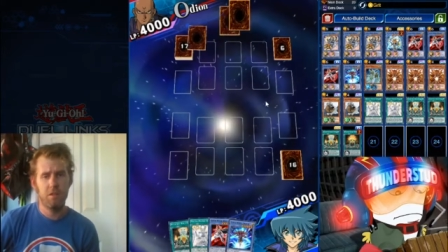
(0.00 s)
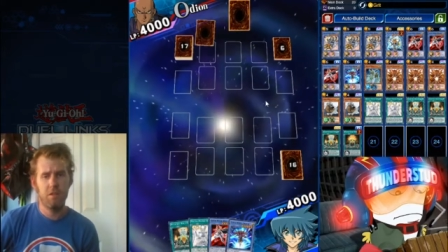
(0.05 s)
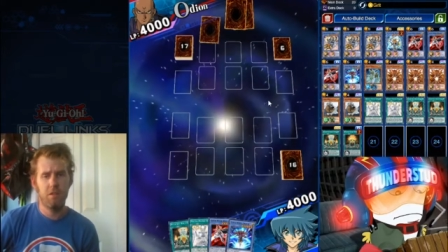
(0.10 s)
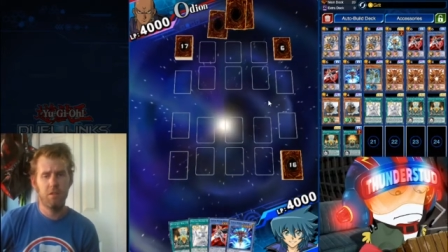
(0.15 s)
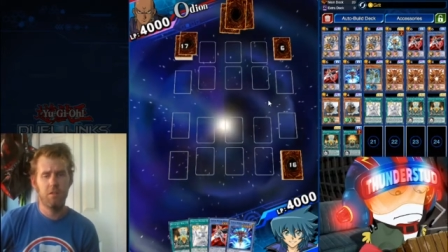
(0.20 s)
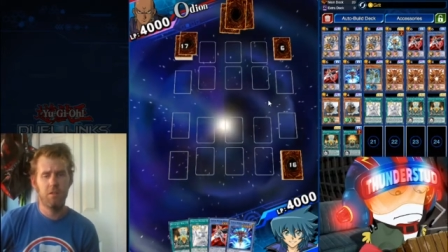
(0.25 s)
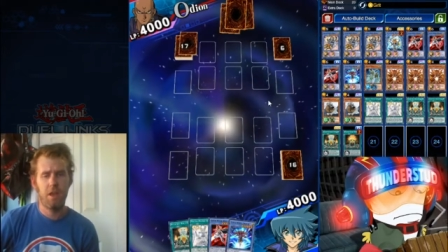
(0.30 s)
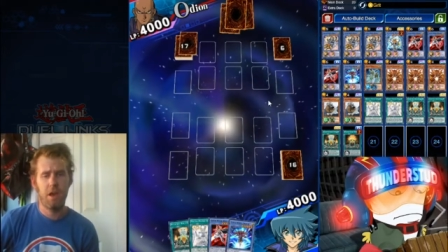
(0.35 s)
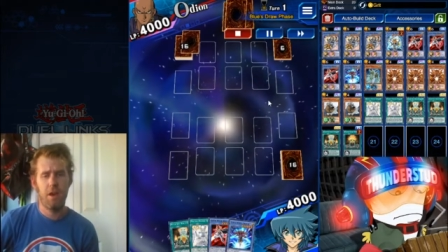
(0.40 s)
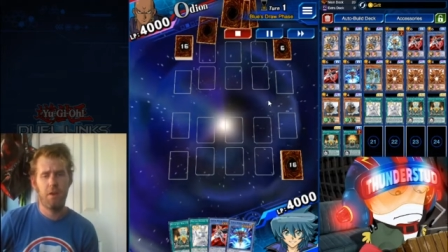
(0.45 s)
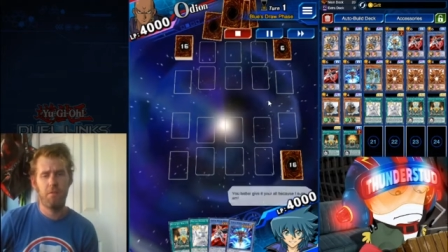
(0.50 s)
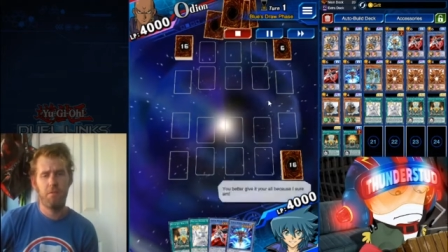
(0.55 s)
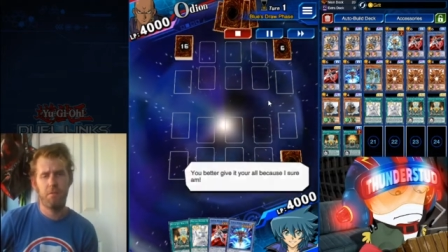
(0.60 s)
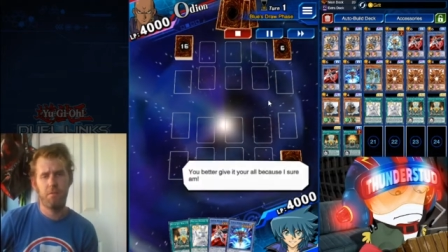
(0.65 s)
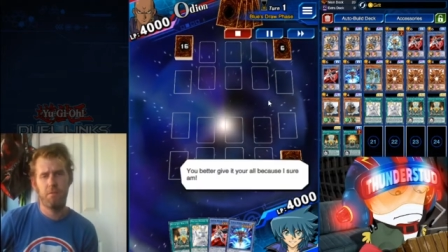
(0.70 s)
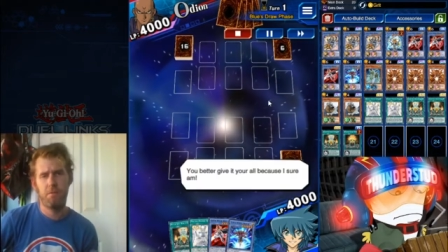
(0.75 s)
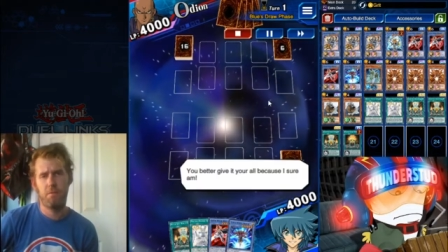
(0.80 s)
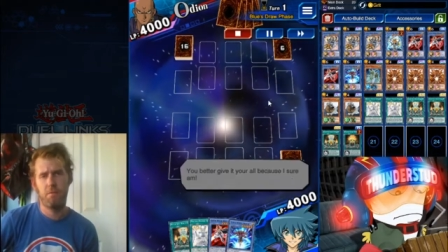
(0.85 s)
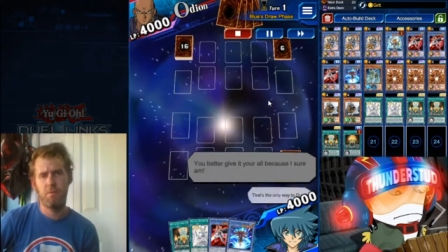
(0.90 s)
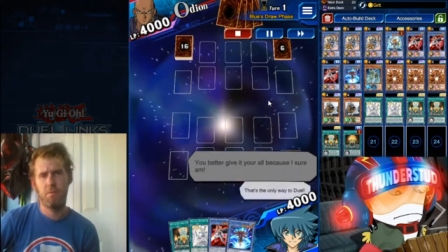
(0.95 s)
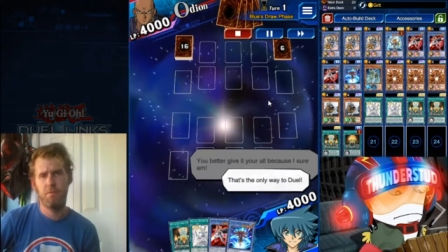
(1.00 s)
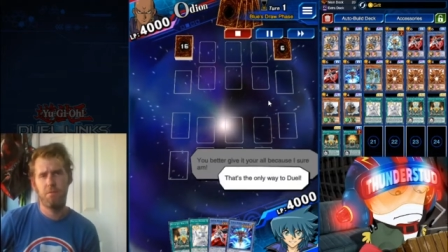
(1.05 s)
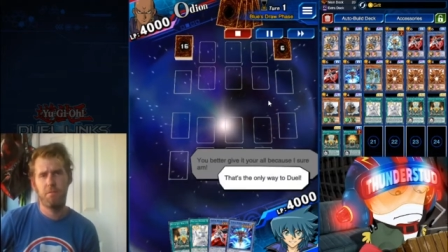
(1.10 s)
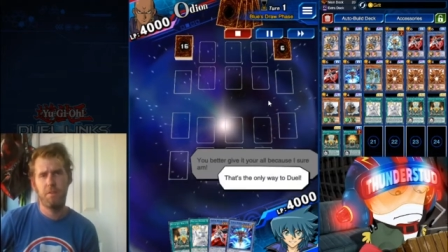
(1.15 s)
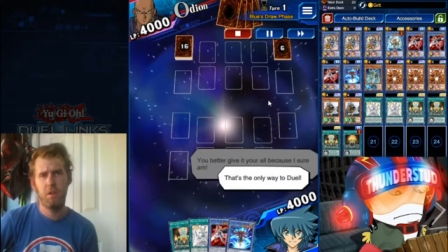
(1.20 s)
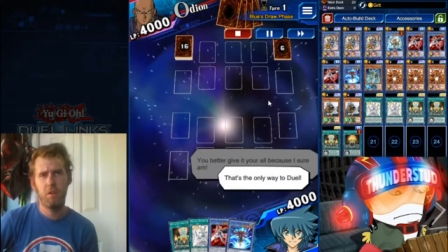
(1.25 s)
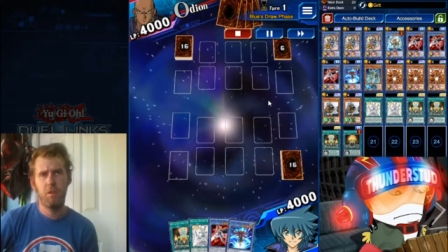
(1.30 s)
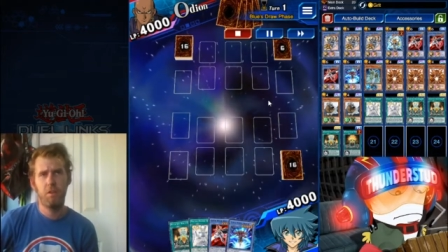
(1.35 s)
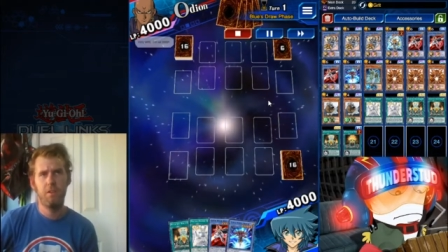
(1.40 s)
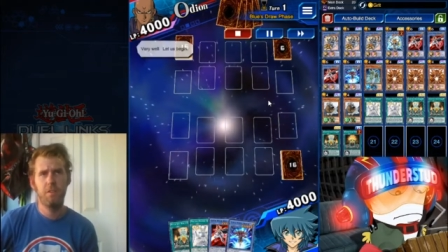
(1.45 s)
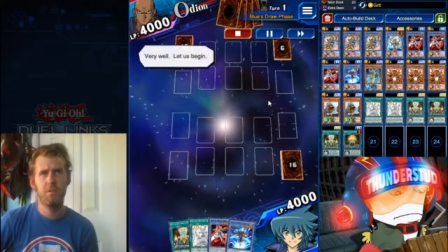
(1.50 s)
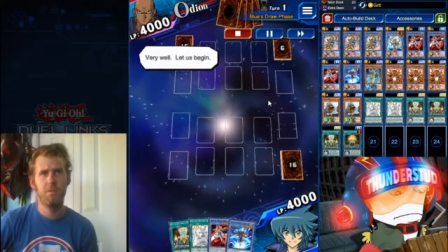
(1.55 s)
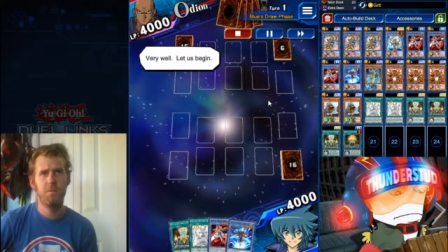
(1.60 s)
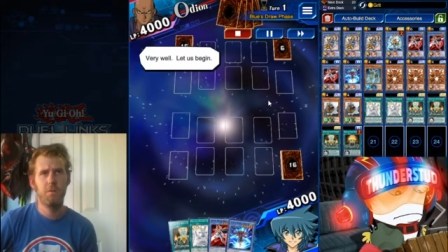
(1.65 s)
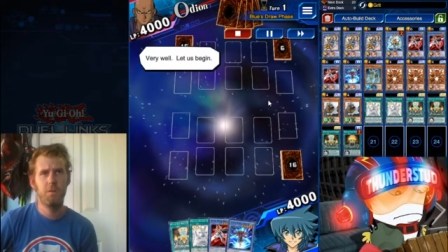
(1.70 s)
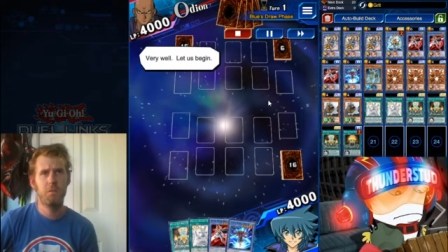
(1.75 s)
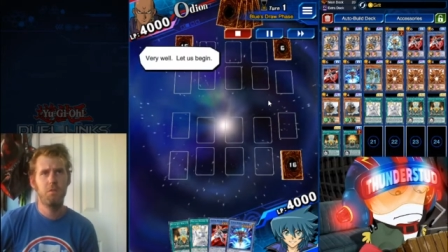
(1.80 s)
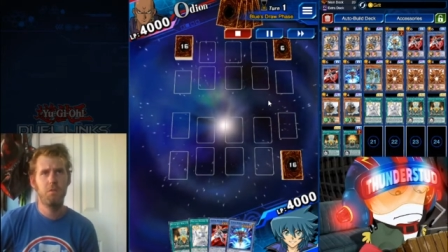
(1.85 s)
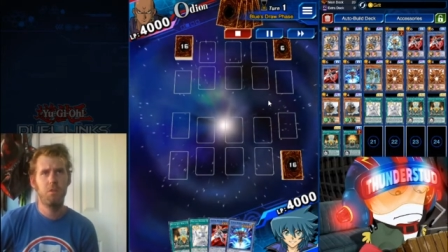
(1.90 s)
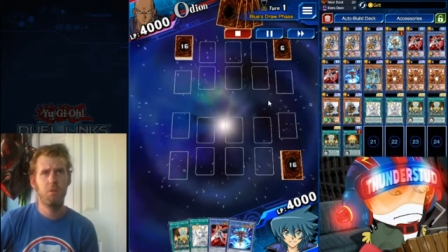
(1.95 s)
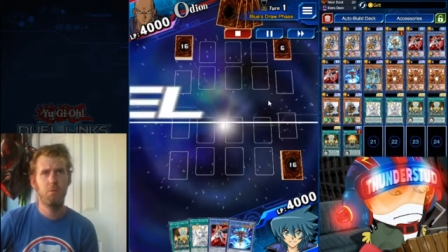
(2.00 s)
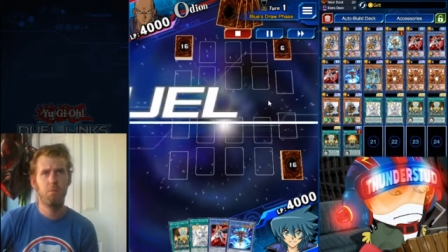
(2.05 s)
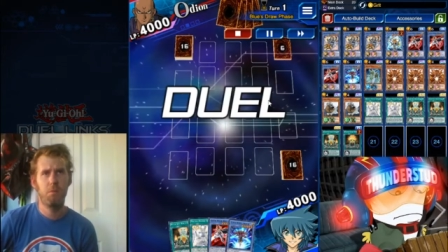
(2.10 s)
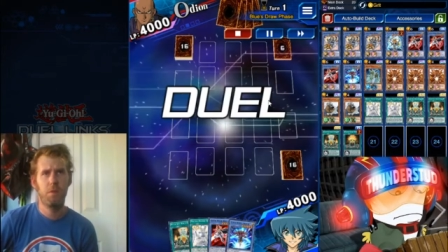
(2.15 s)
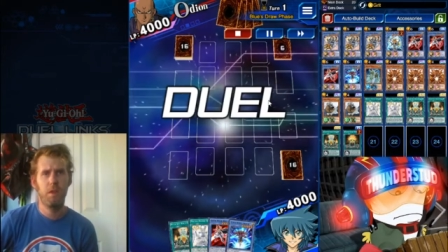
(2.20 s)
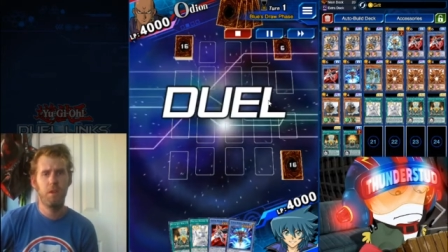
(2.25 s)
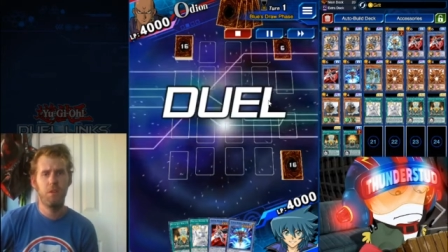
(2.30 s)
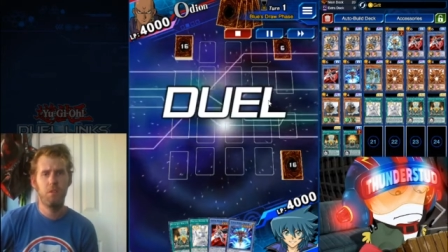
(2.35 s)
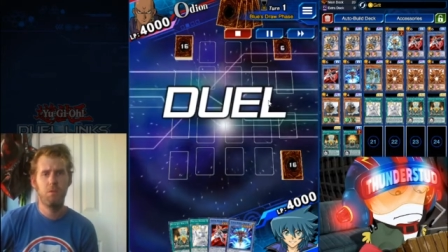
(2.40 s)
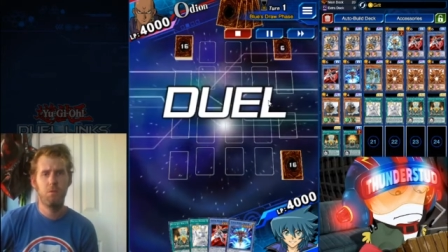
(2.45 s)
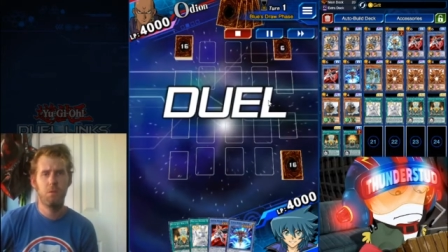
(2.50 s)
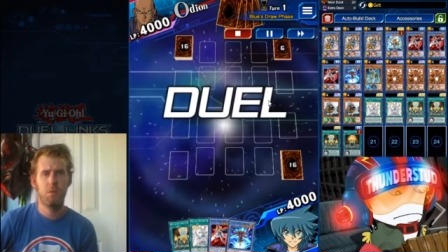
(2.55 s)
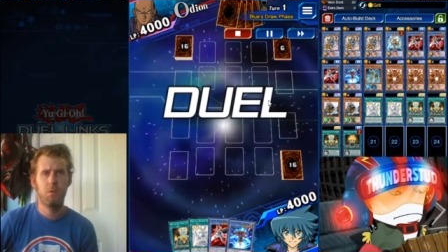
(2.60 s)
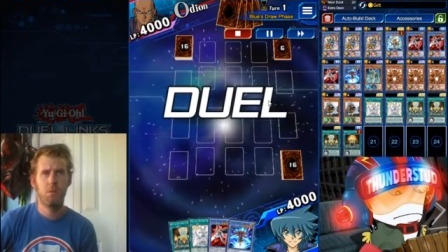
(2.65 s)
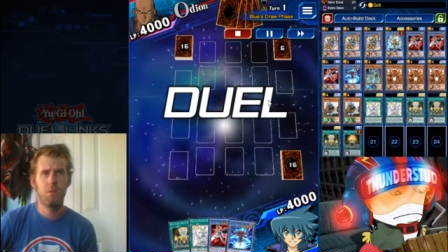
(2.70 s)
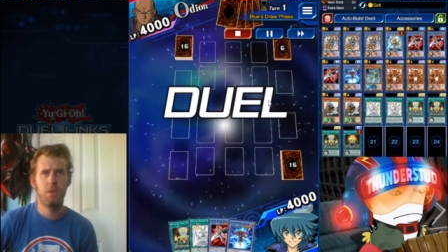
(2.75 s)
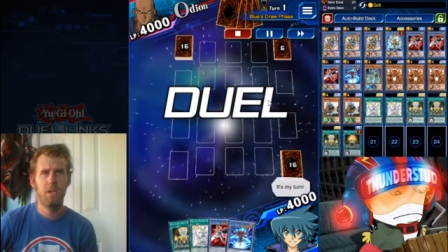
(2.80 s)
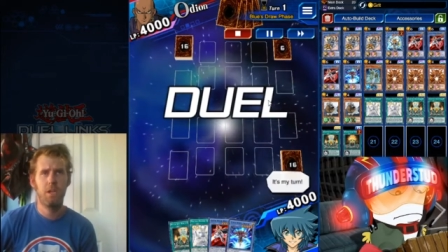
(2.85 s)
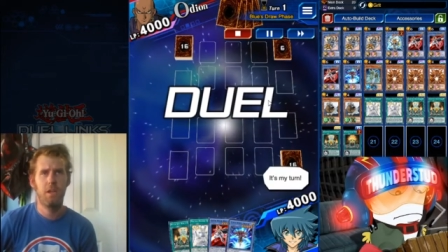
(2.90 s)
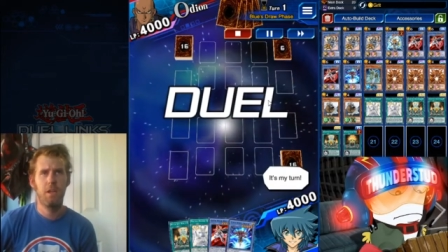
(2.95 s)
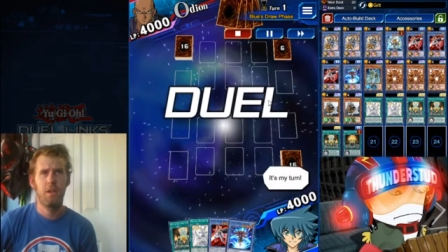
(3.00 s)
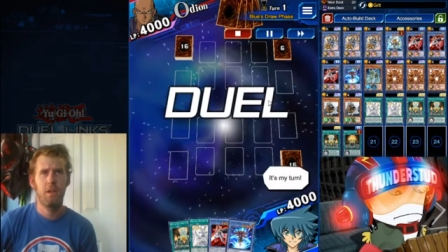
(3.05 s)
You just have fearless first turn plays with Grit.